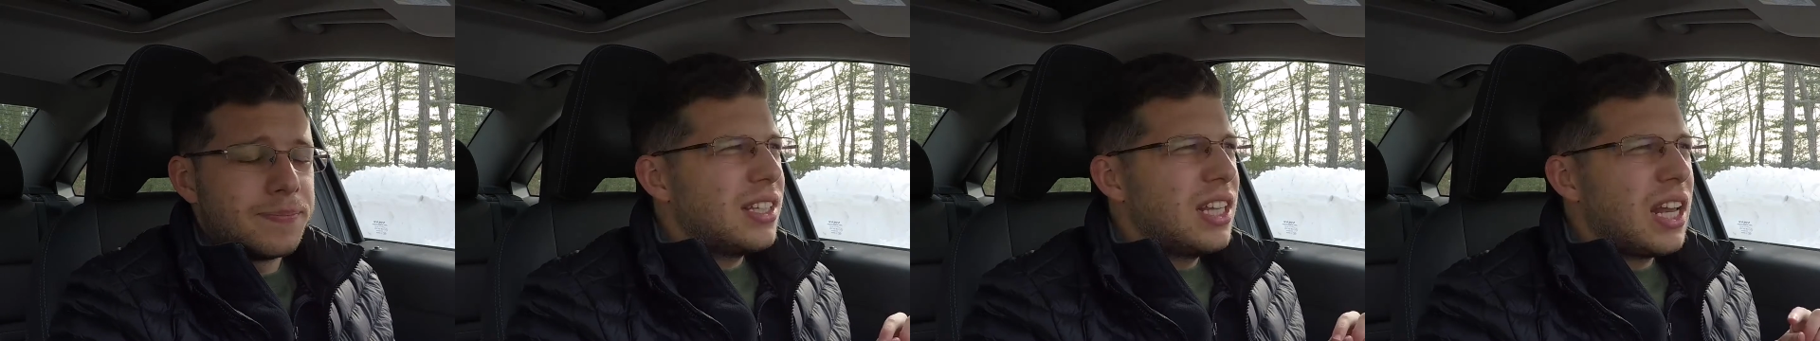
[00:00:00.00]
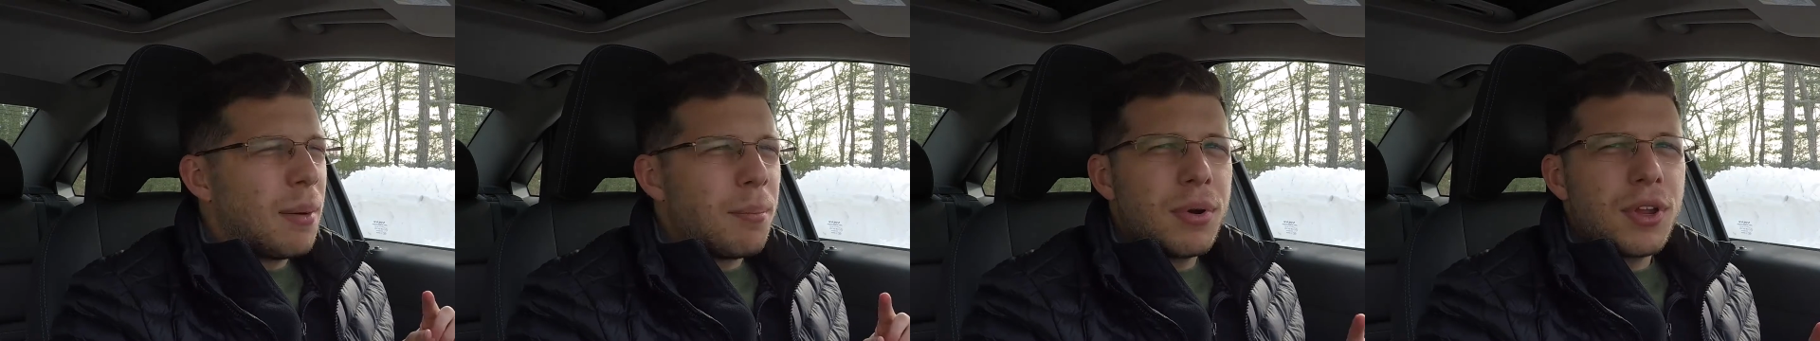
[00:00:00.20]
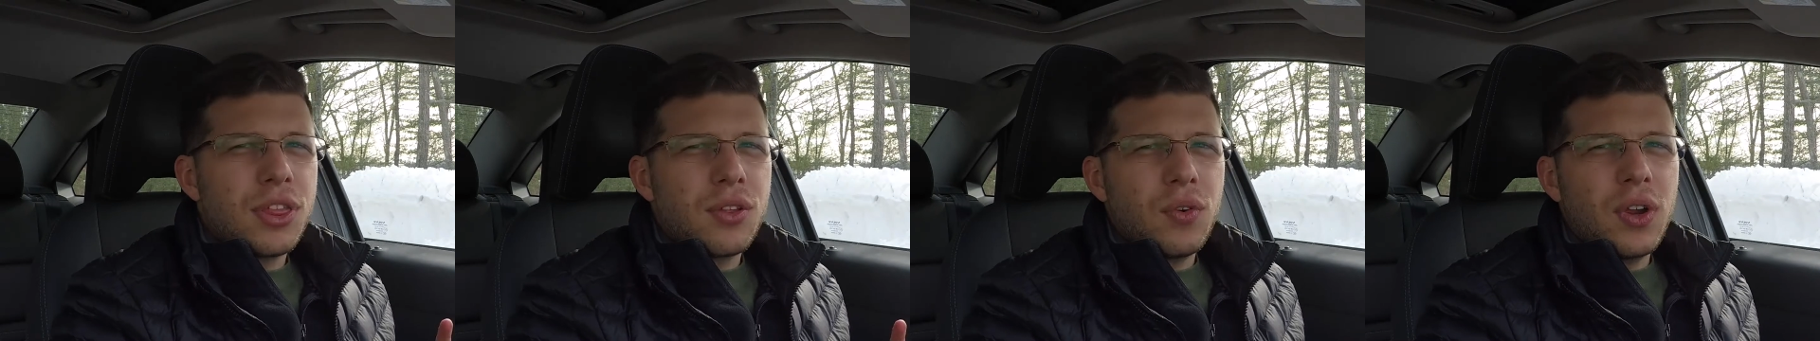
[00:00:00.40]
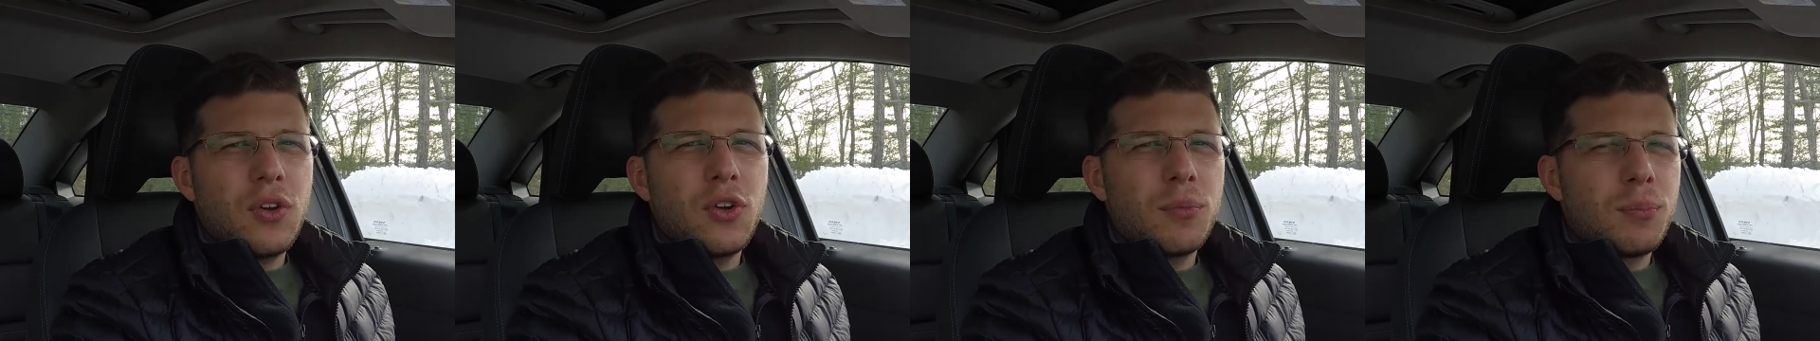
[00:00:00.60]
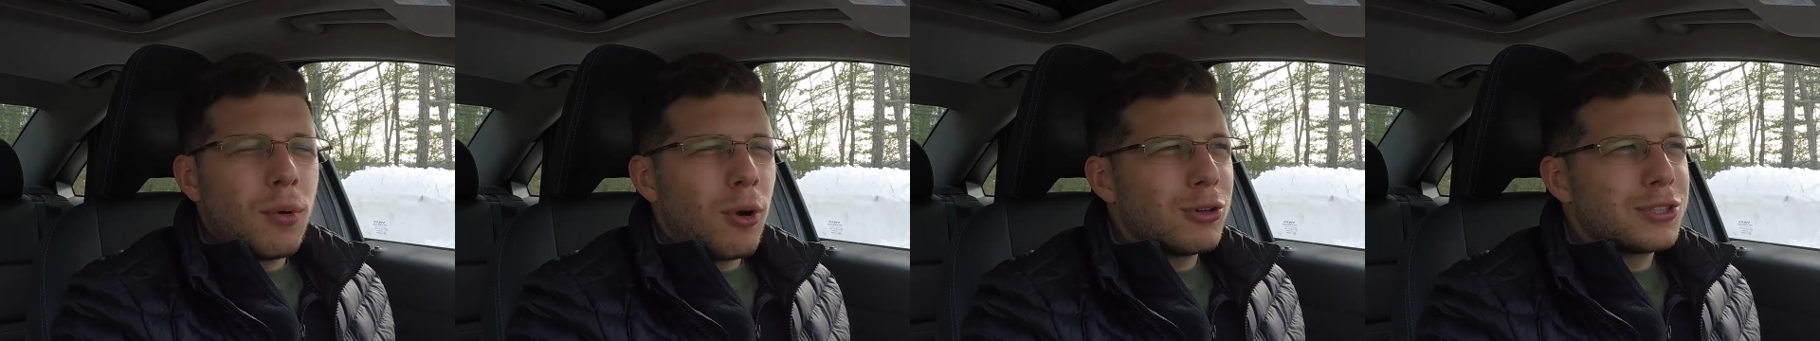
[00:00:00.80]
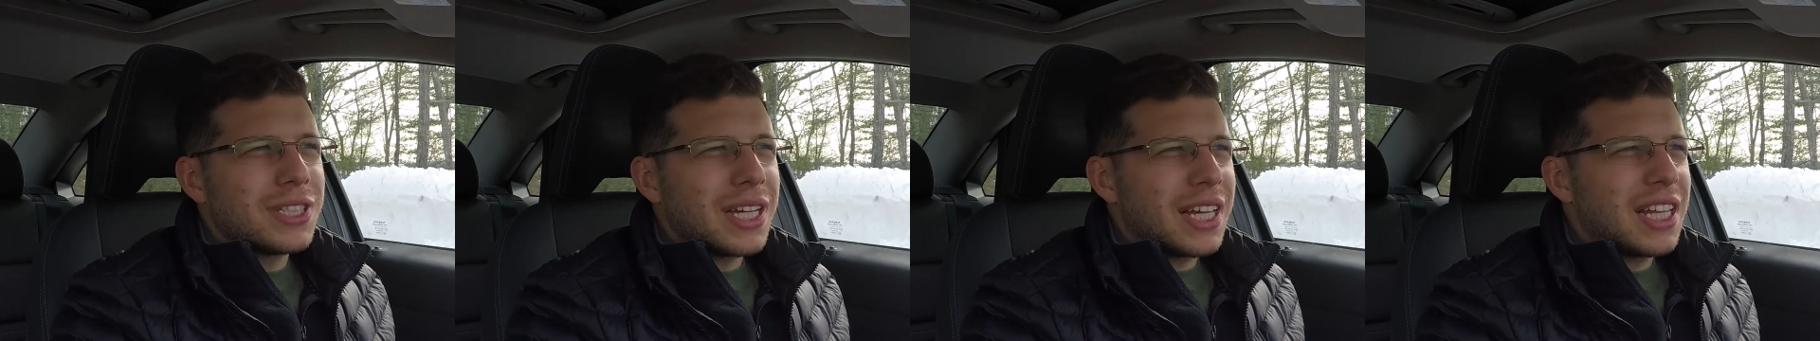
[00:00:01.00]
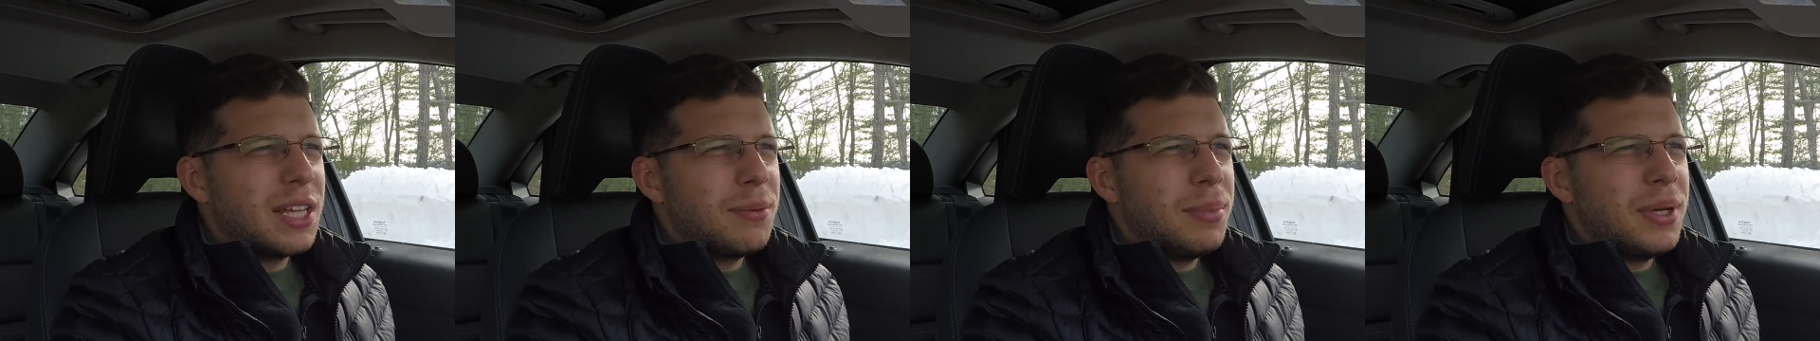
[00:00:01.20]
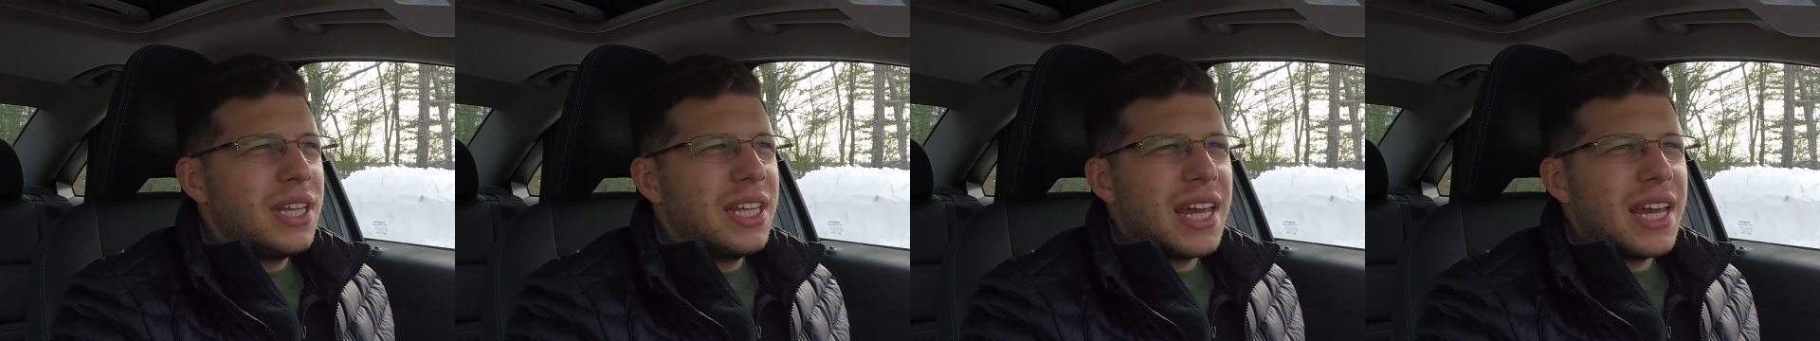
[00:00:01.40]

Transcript: Number three would most likely be